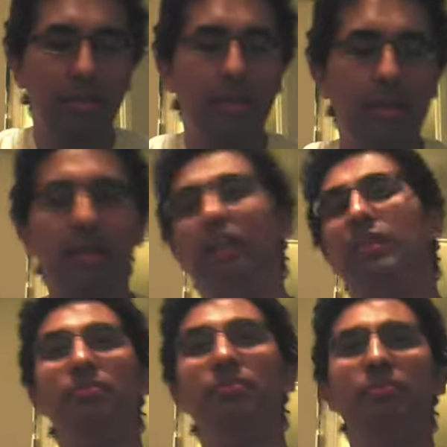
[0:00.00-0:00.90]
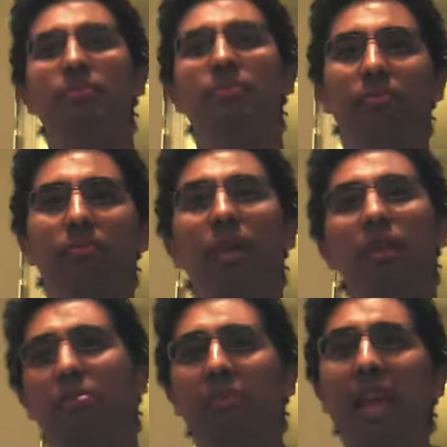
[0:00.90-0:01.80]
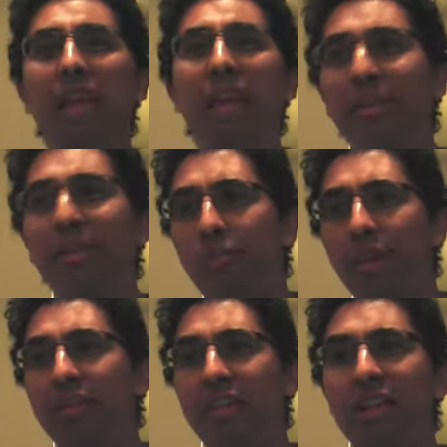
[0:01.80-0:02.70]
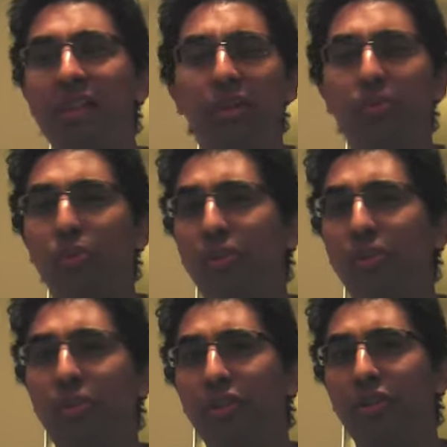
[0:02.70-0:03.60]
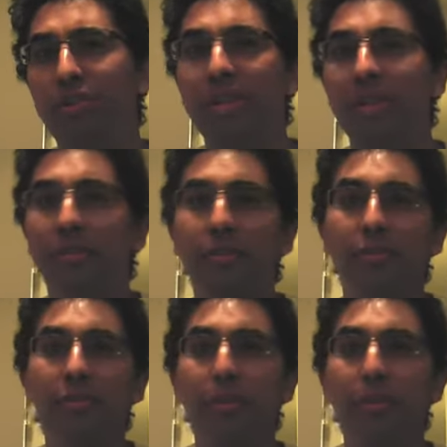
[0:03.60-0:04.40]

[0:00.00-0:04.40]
And master grades again are more for intermediate users.